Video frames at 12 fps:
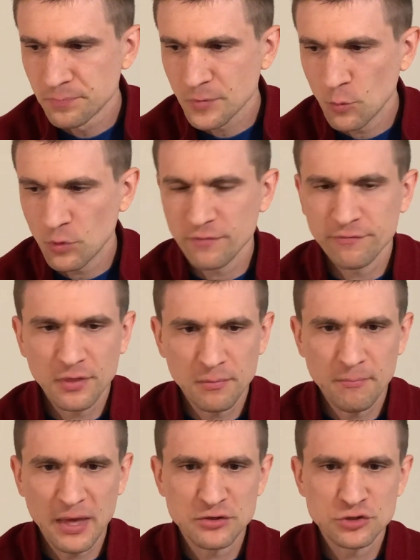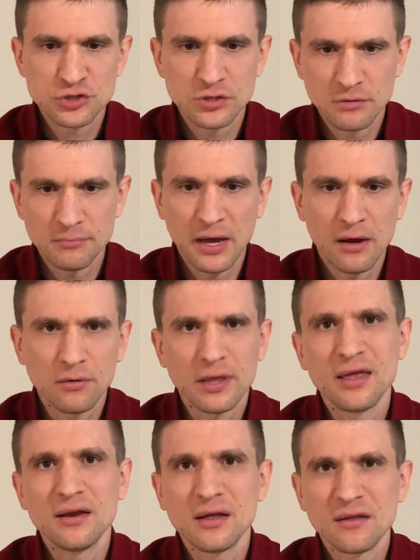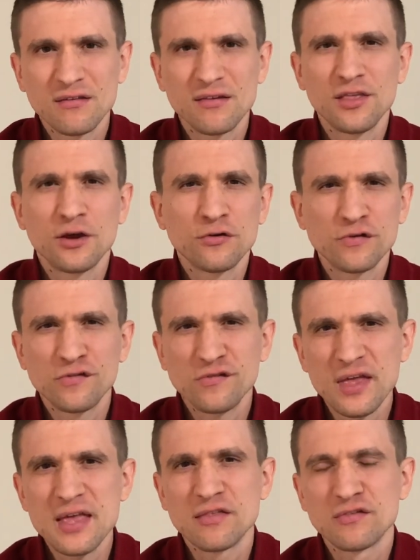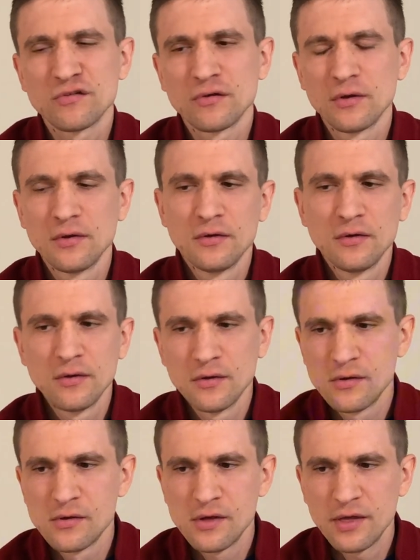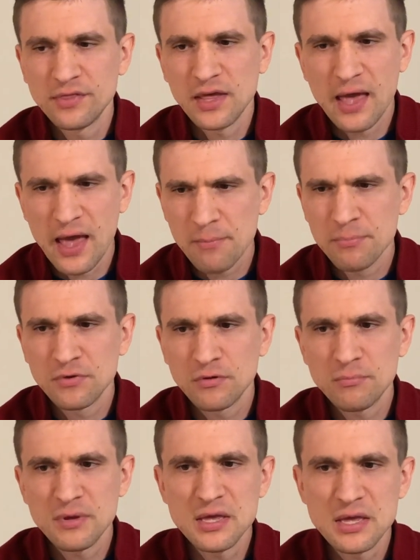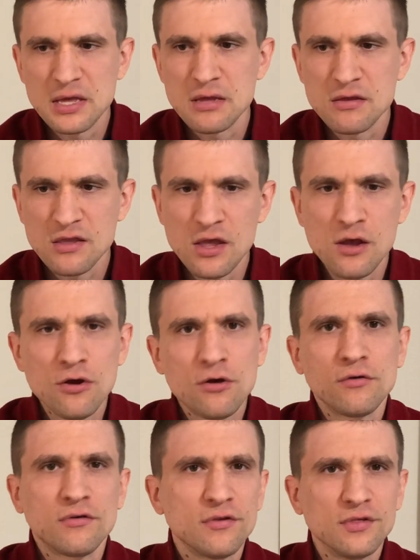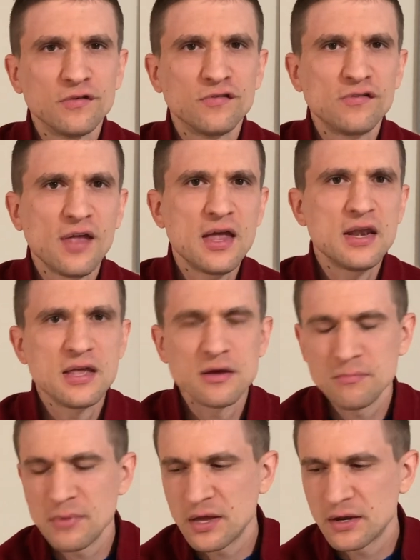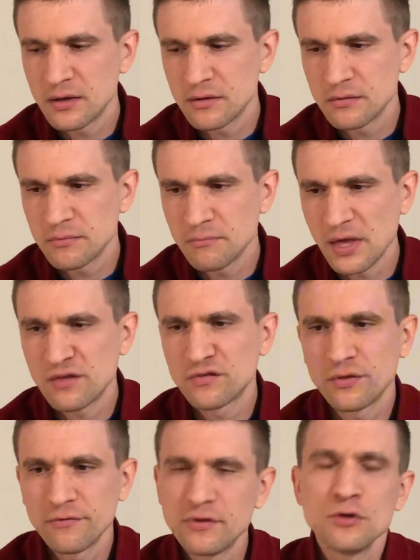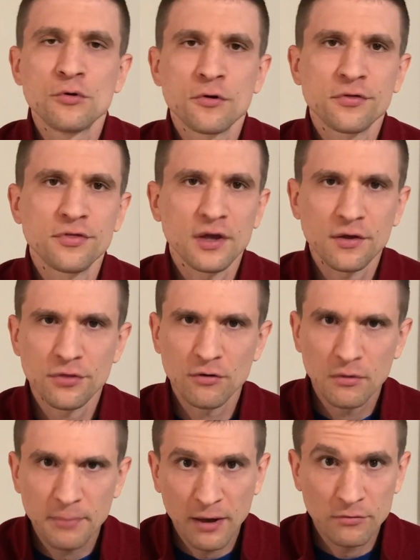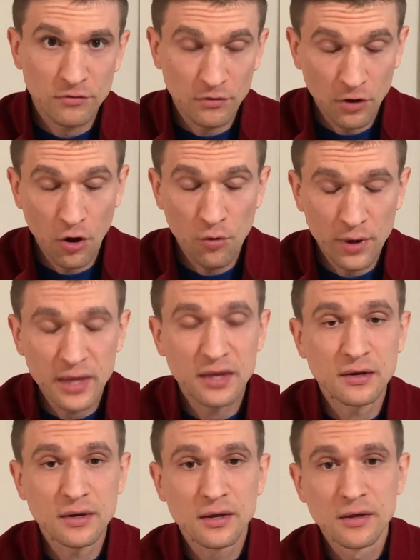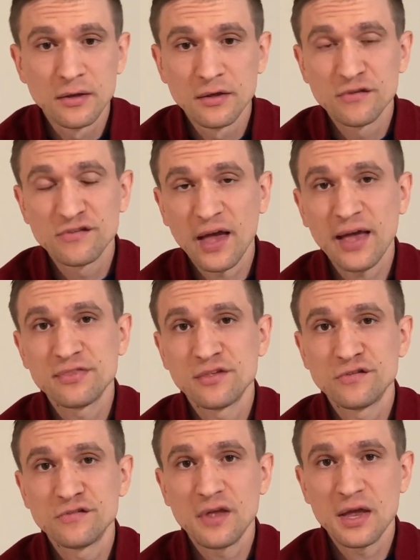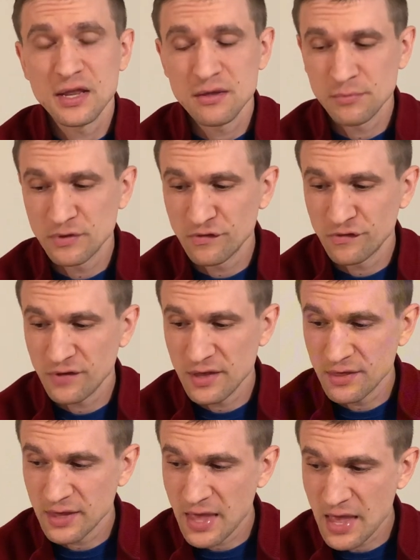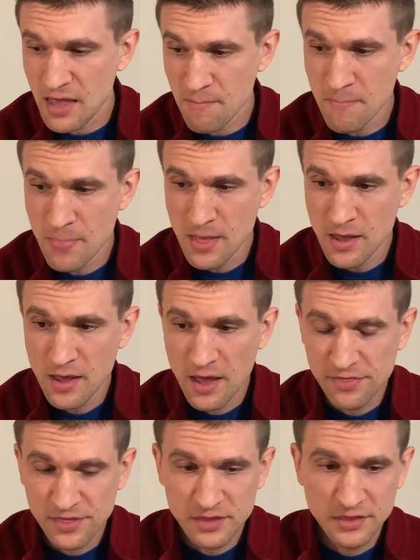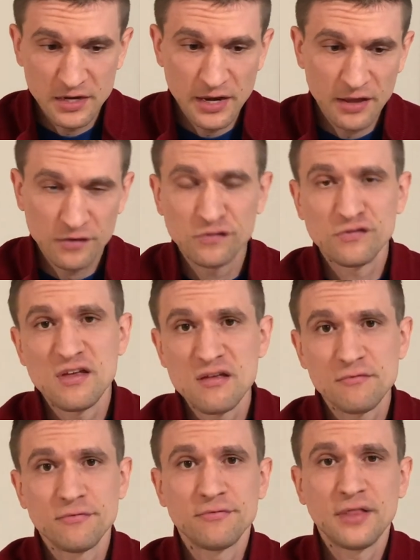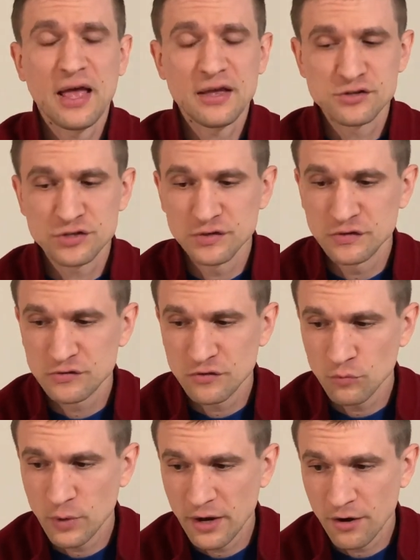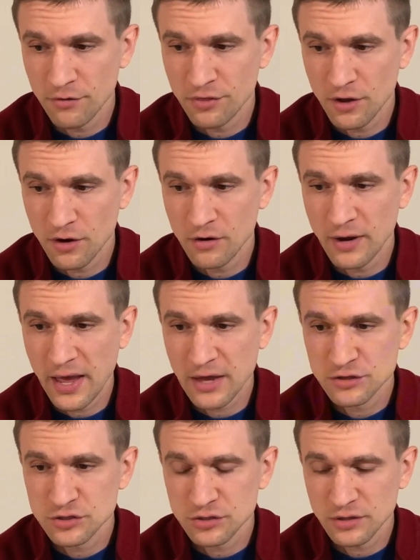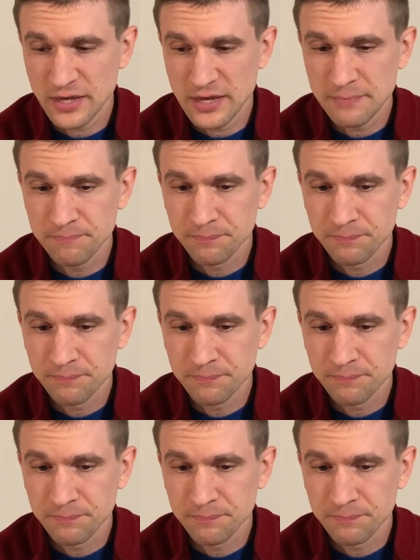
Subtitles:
one of them mentioned about getting to their seats, and they happen to be nearer to the stadium, and it makes the viewer think they're about to go inside the stadium and see the game. And then the next scene flashes to where they're actually